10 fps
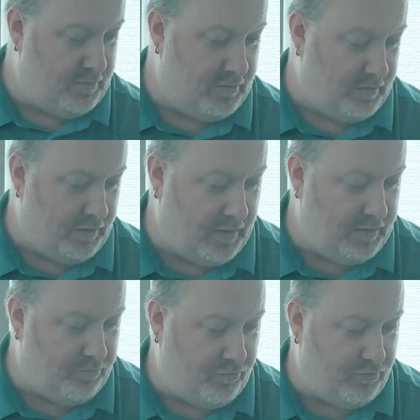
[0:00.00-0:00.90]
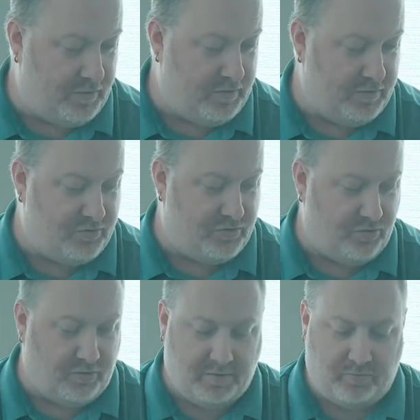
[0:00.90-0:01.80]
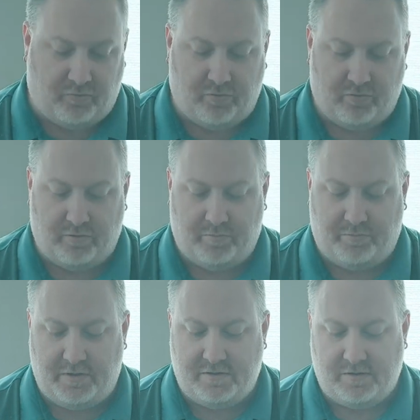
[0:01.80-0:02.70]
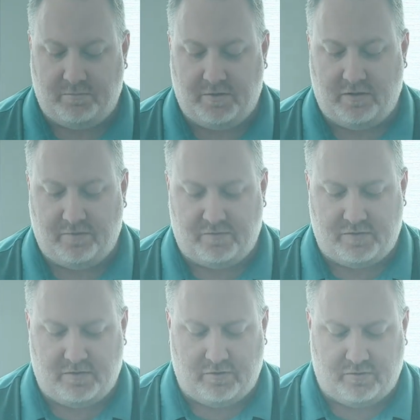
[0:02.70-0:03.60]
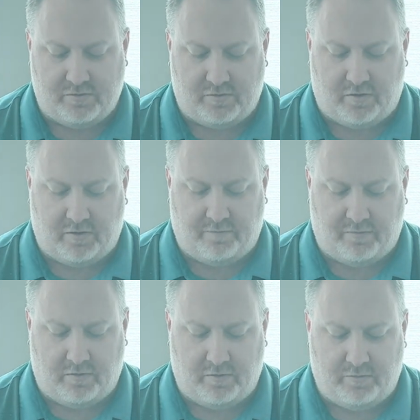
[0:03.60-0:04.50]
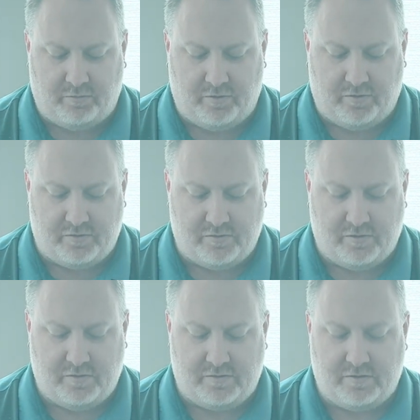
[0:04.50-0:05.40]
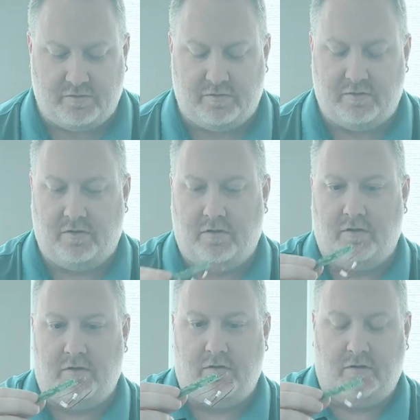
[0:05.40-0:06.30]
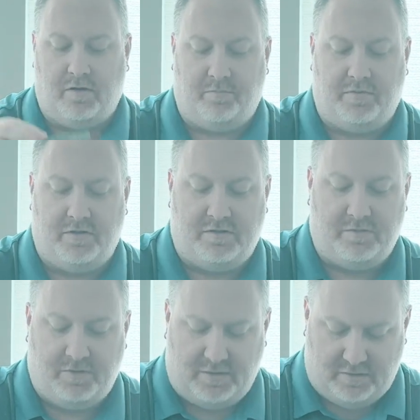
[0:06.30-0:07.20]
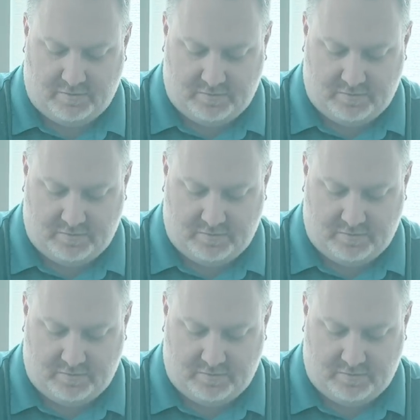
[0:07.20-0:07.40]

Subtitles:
light printed circuit board, or a PCB. You've seen those in all of our other builds, so this is a PCB.